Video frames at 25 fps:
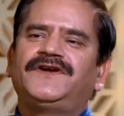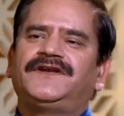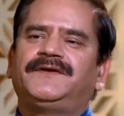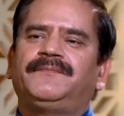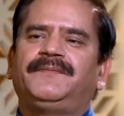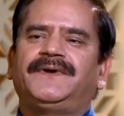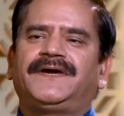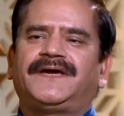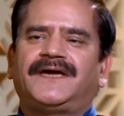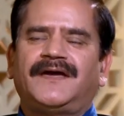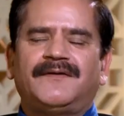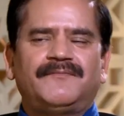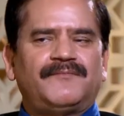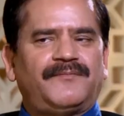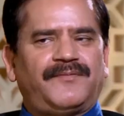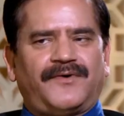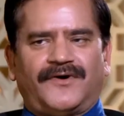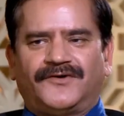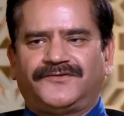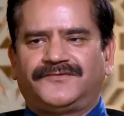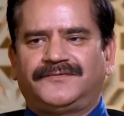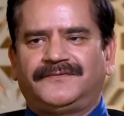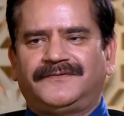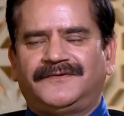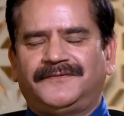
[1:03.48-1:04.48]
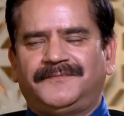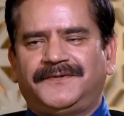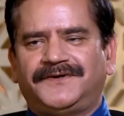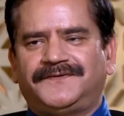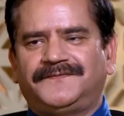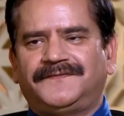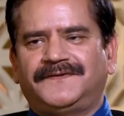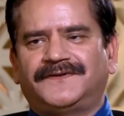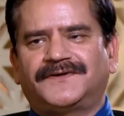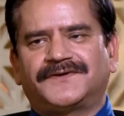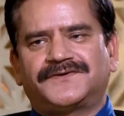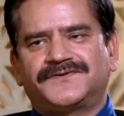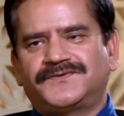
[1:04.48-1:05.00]
it became possible
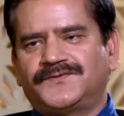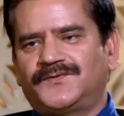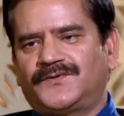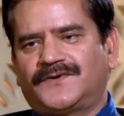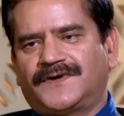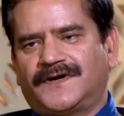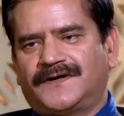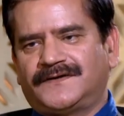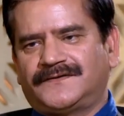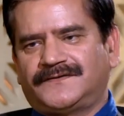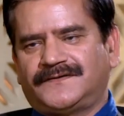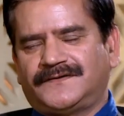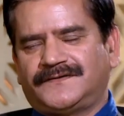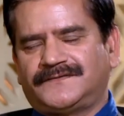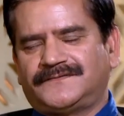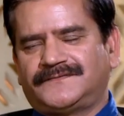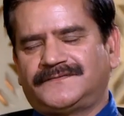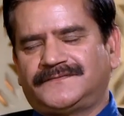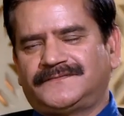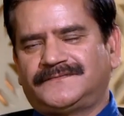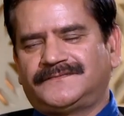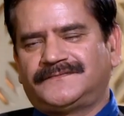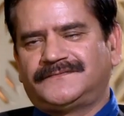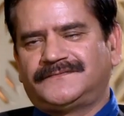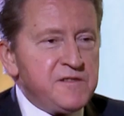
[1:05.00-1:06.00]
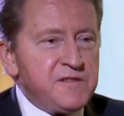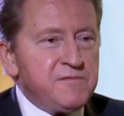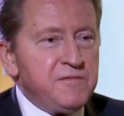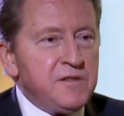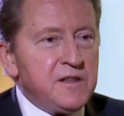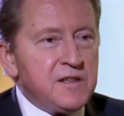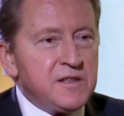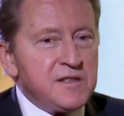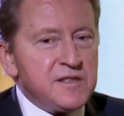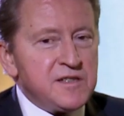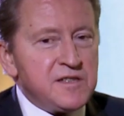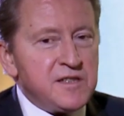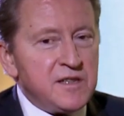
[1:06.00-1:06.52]
between the two countries? As
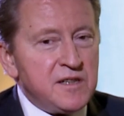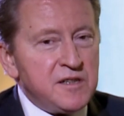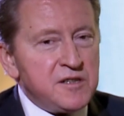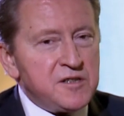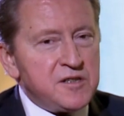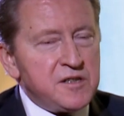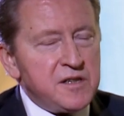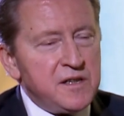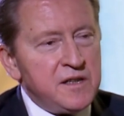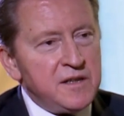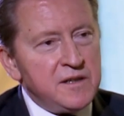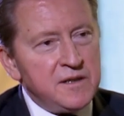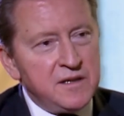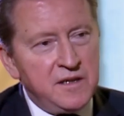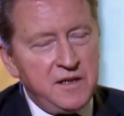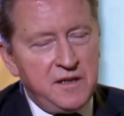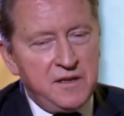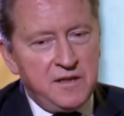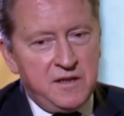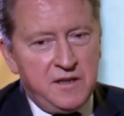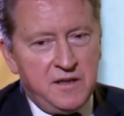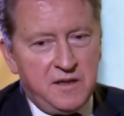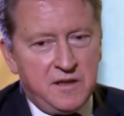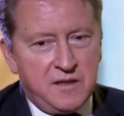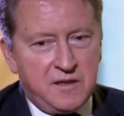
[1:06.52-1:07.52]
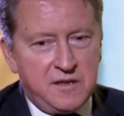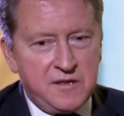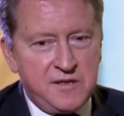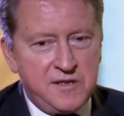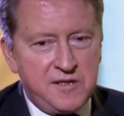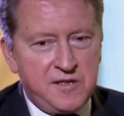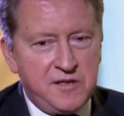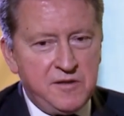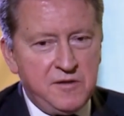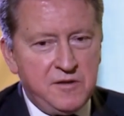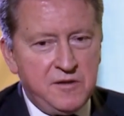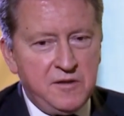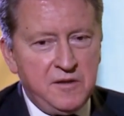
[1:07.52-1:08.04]
far as Russia and India are
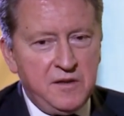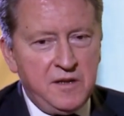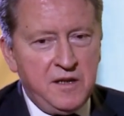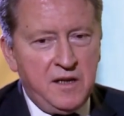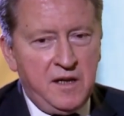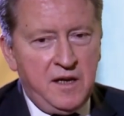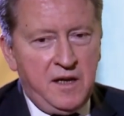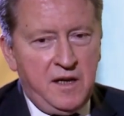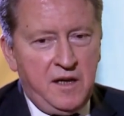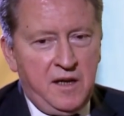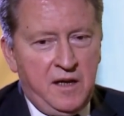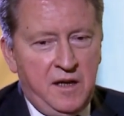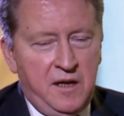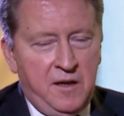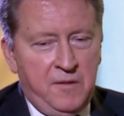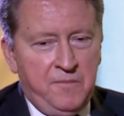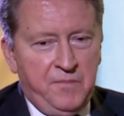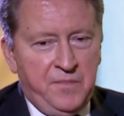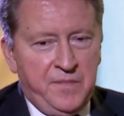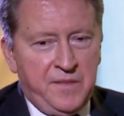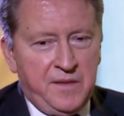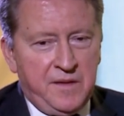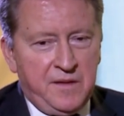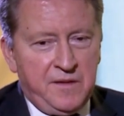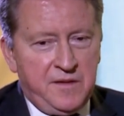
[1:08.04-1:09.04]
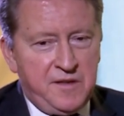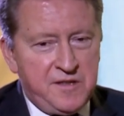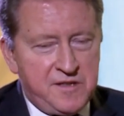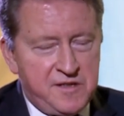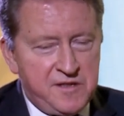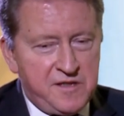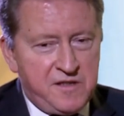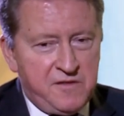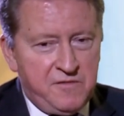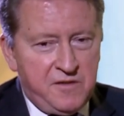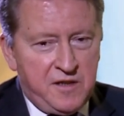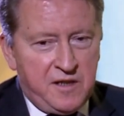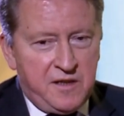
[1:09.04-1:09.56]
concerned, this
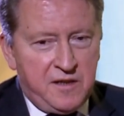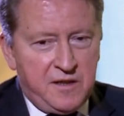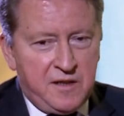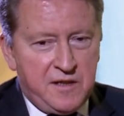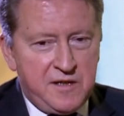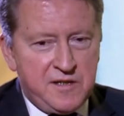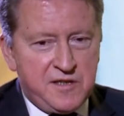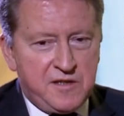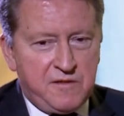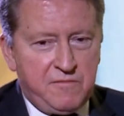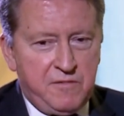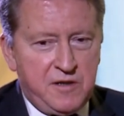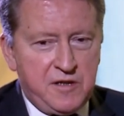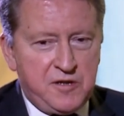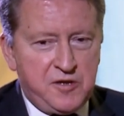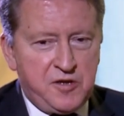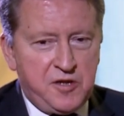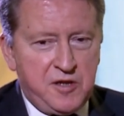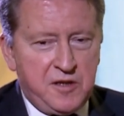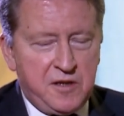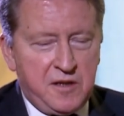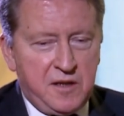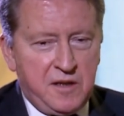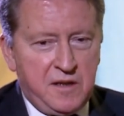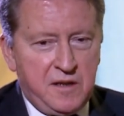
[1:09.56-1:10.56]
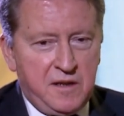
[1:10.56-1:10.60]
is a very nice question.